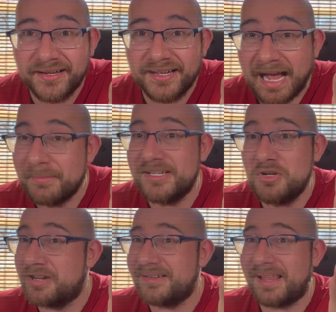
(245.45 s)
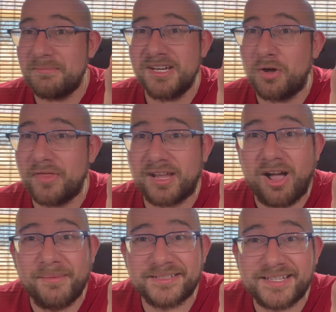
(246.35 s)
I mean, you can let me know in the
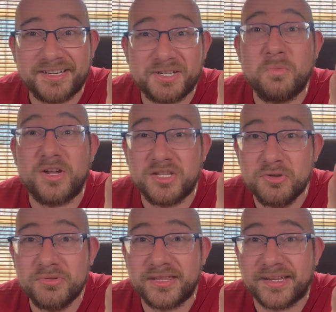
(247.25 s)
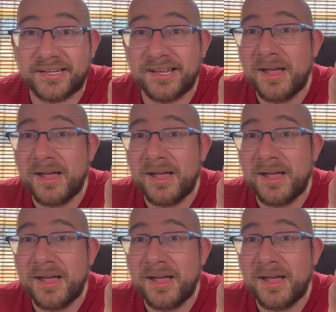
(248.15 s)
comment section what you think,